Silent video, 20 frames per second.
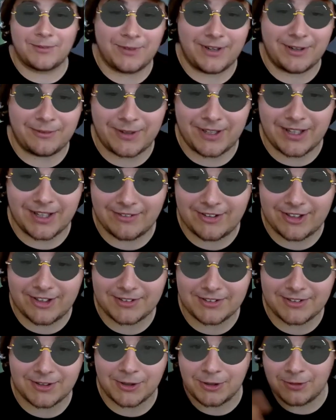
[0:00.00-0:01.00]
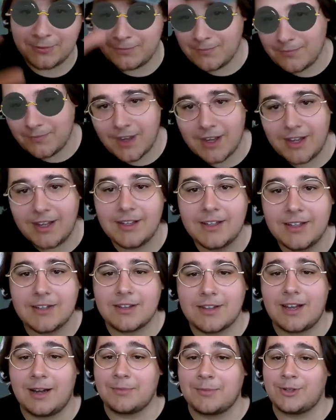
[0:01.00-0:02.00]
we love it. Oh,
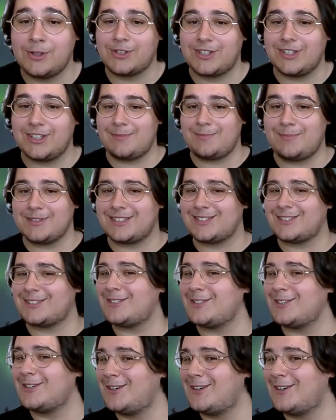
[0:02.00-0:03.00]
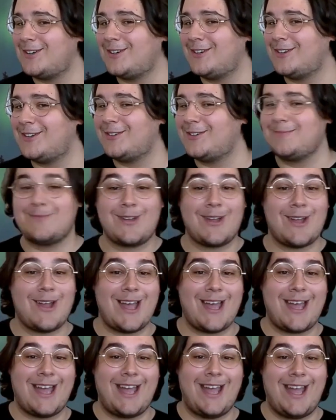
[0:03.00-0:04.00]
I'm cooking up a storm.
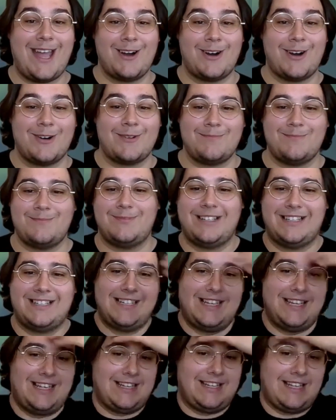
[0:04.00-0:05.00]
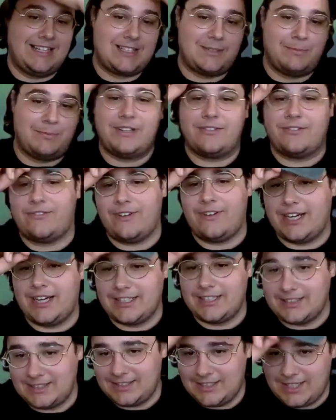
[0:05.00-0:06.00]
Hey, oh, that's a bit of
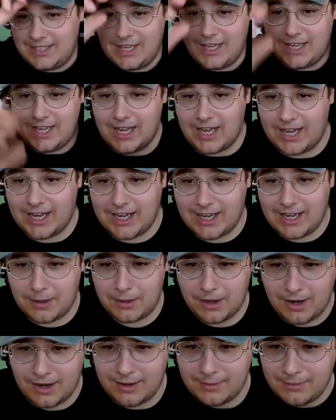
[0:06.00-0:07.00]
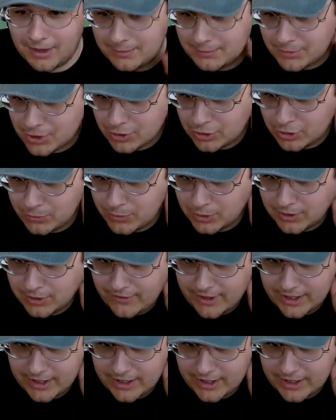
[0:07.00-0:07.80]
fun. I'm sure we'll